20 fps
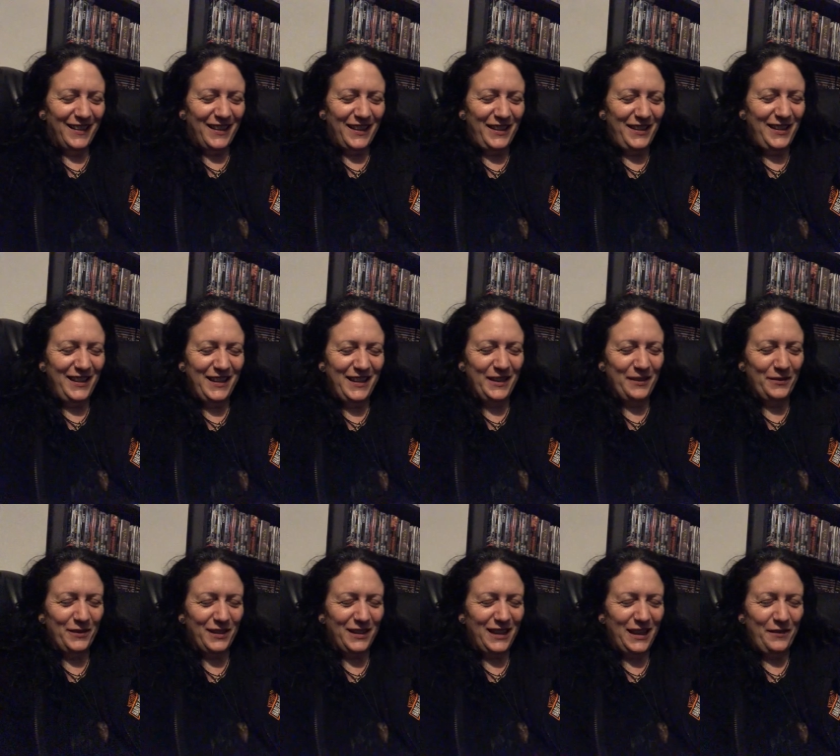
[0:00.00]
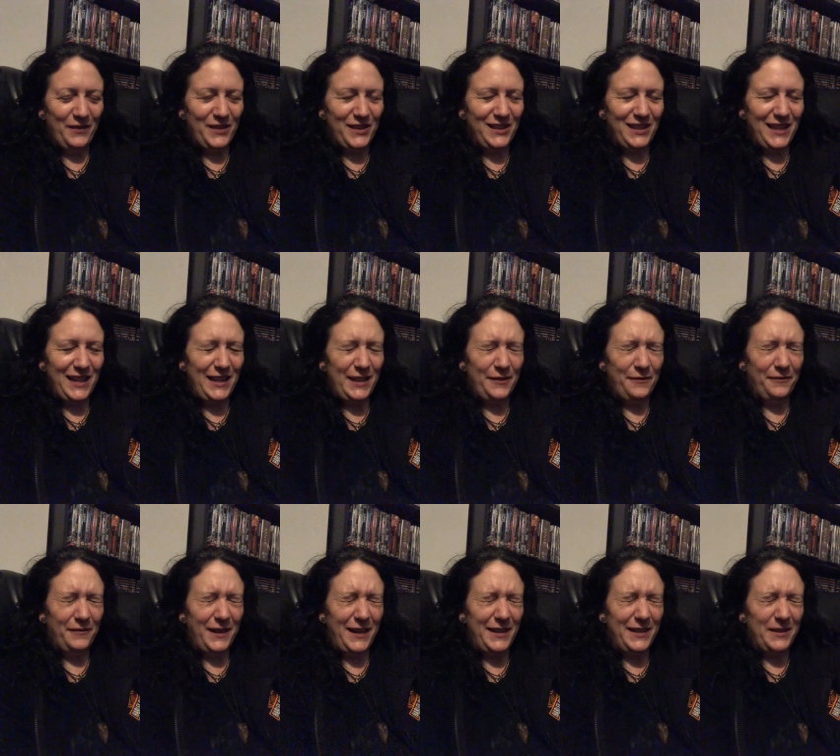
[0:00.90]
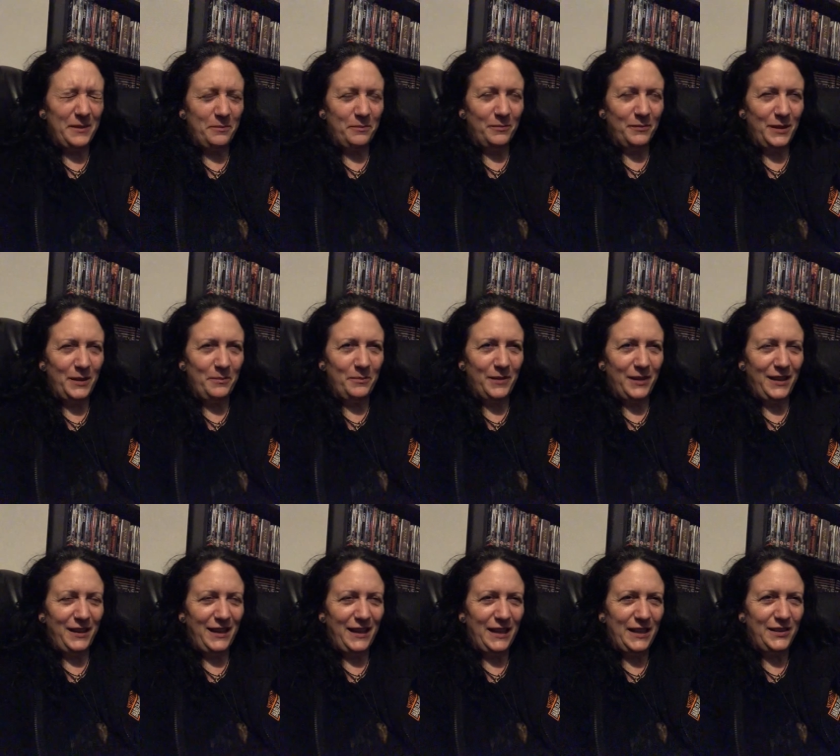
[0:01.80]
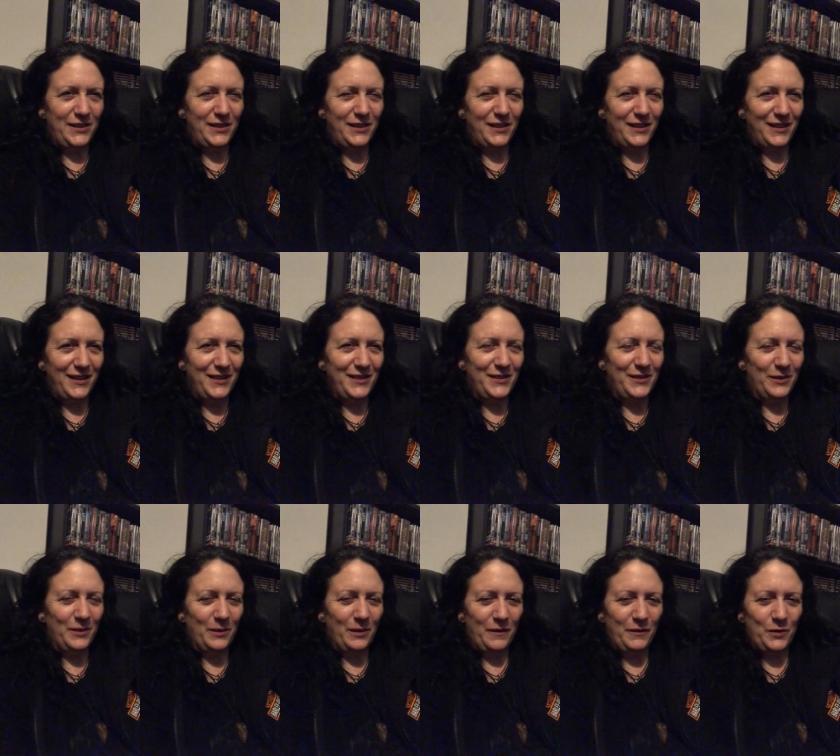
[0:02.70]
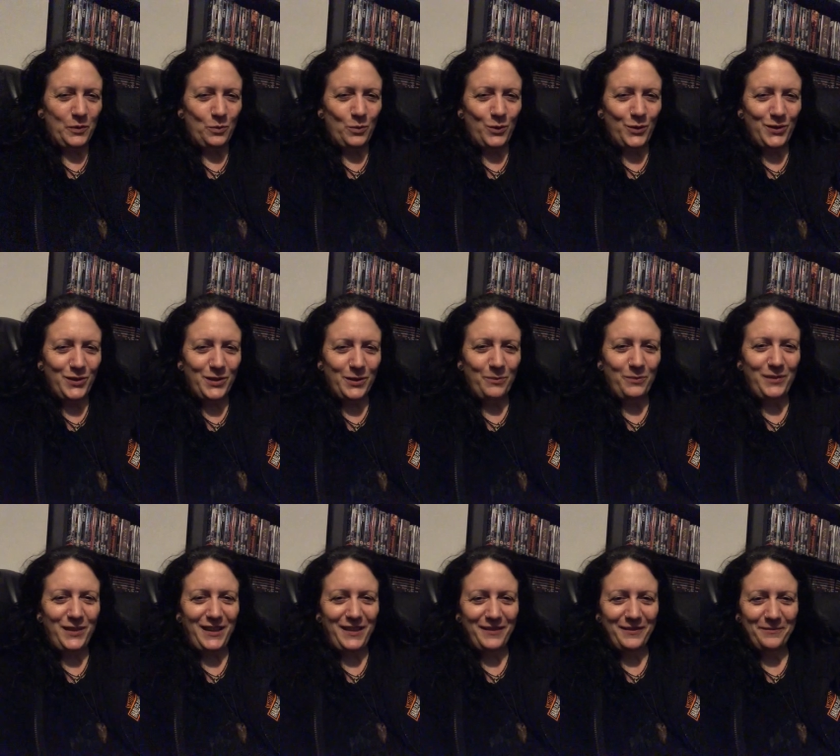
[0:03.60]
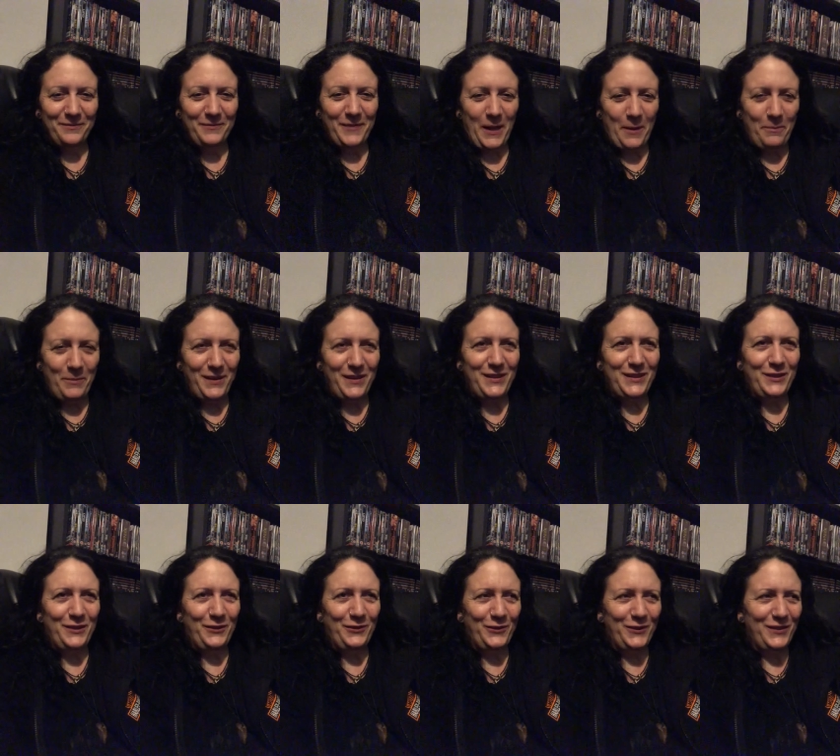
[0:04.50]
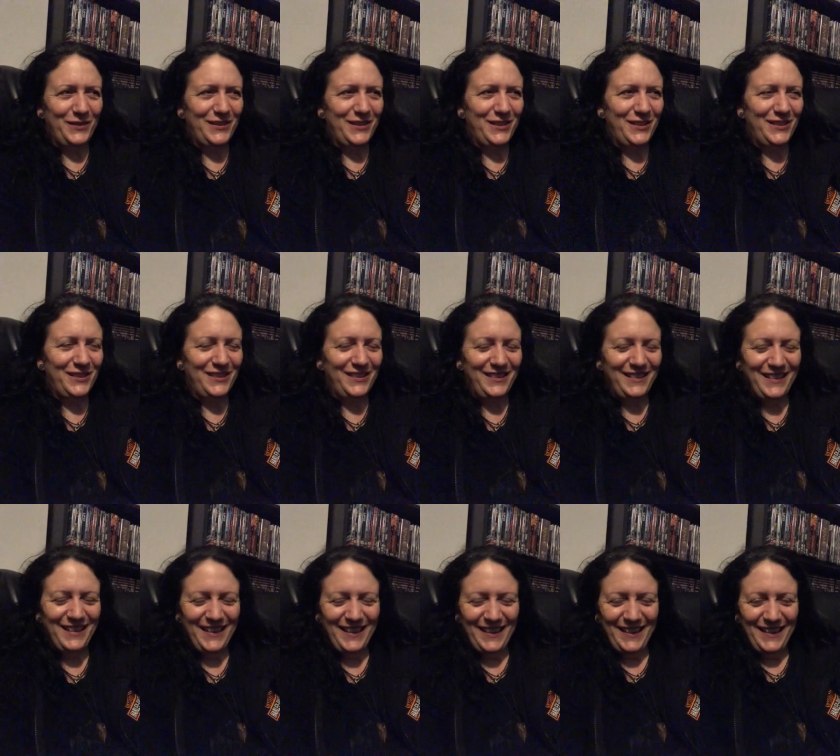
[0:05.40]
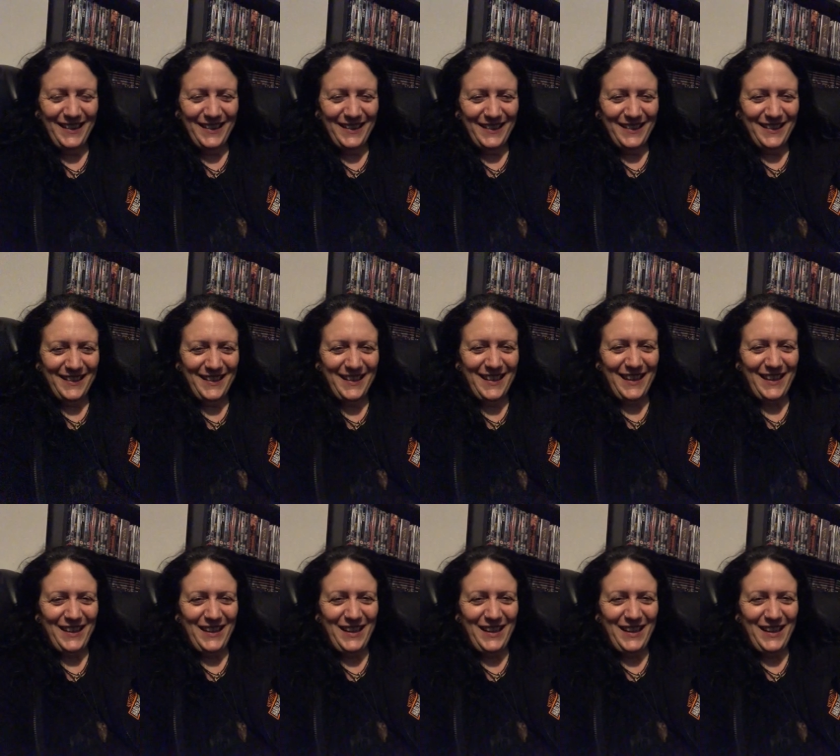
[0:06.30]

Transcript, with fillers: I think I'm gonna have this lady's face in, in my head tonight, so I'm gonna have to watch something a bit different just to get